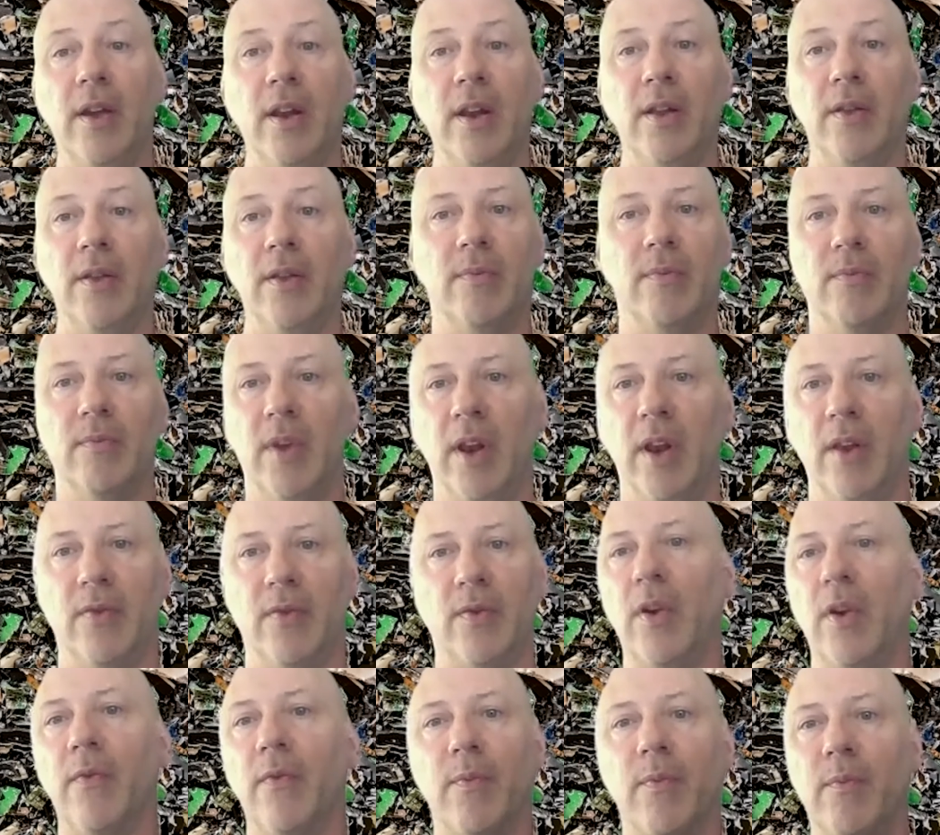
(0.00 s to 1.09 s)
And it's
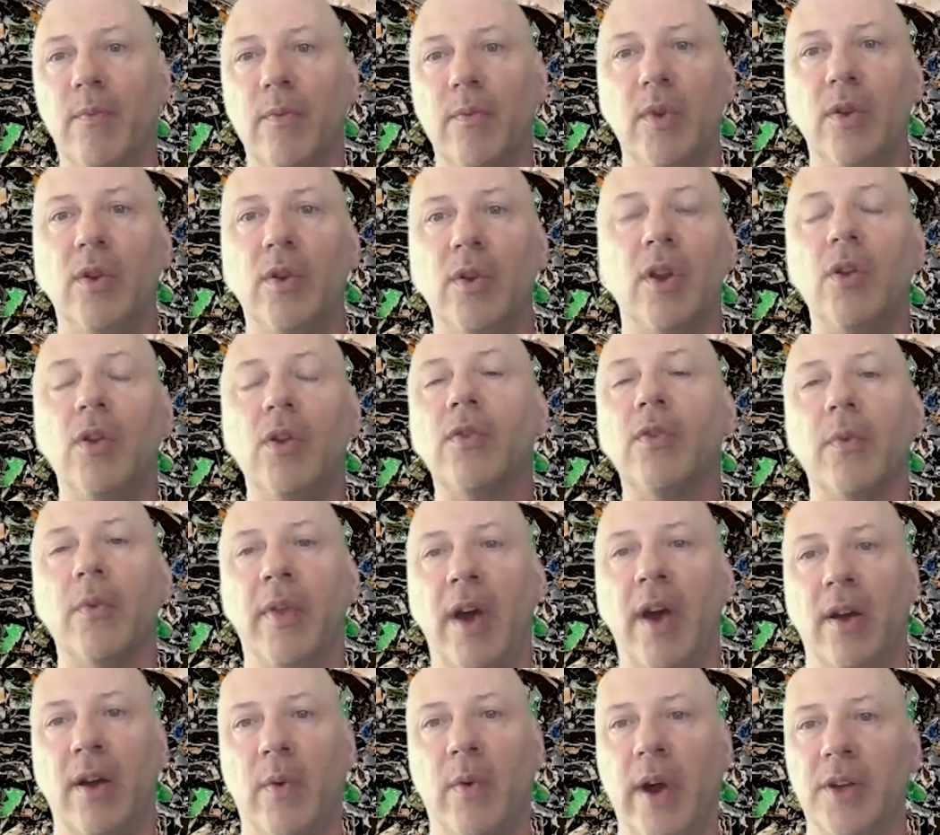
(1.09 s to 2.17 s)
sort of, you can use it
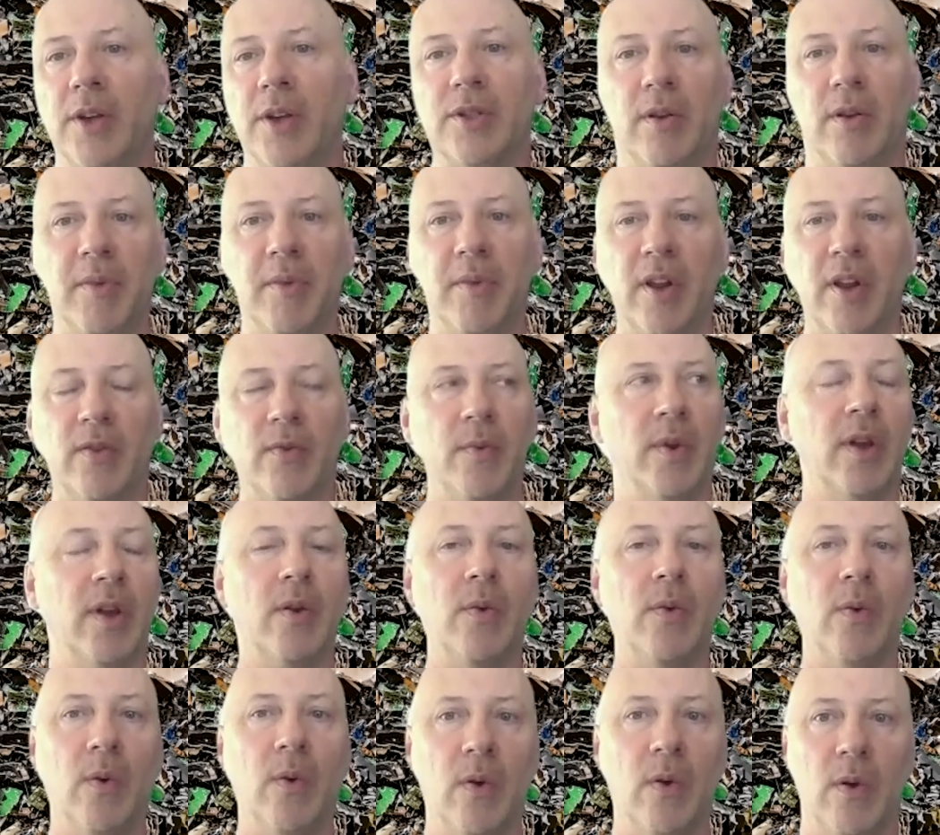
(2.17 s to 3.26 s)
without question, but it's a really
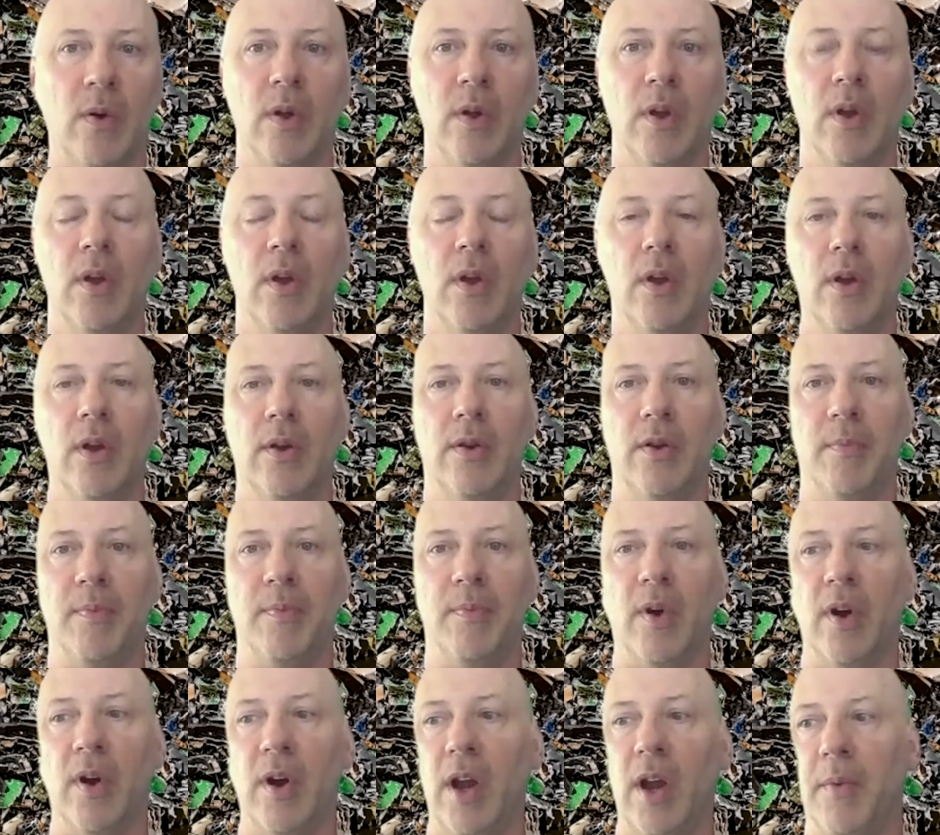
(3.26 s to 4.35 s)
cool new
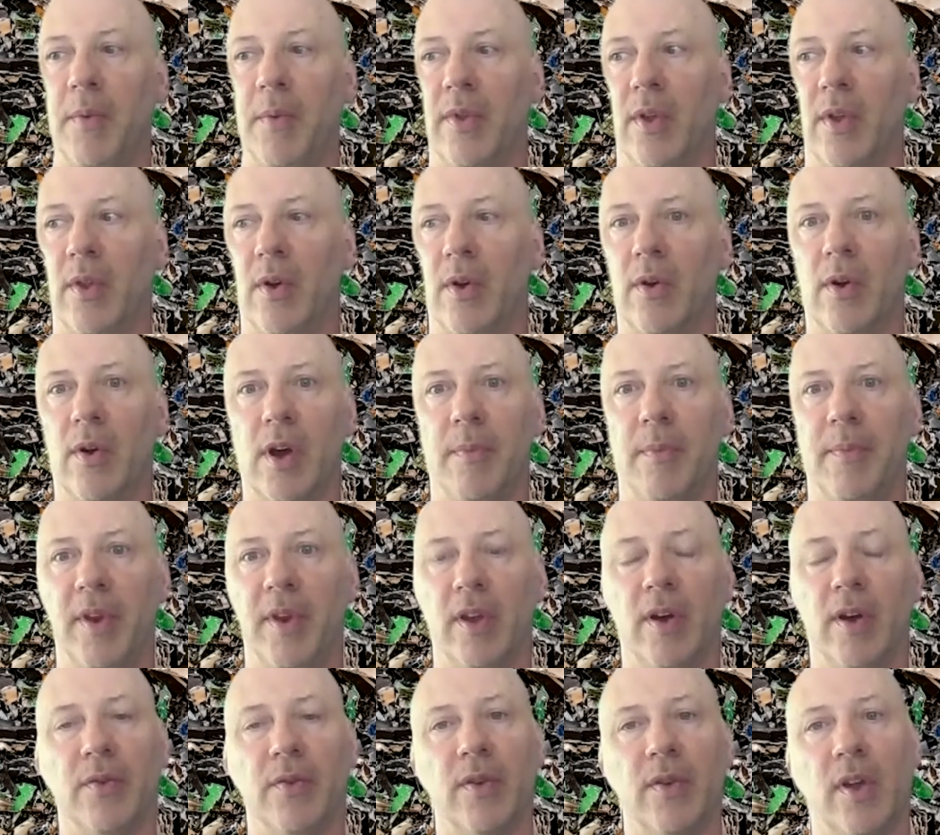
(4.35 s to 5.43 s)
program with a local company
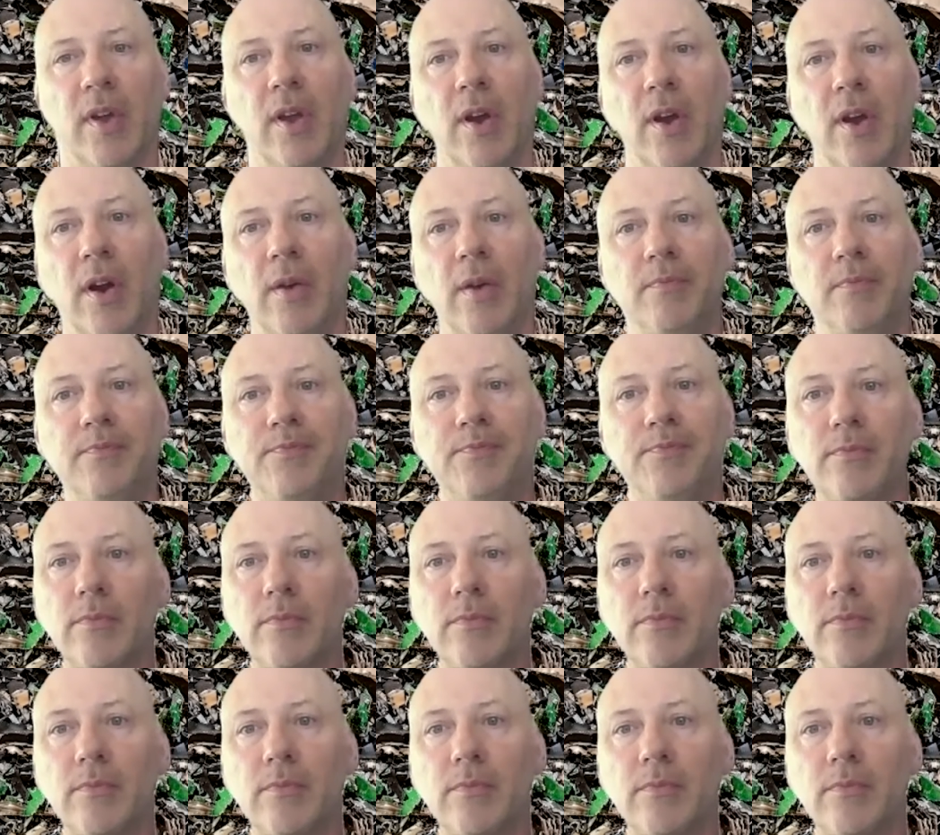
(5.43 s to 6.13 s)
called Secure.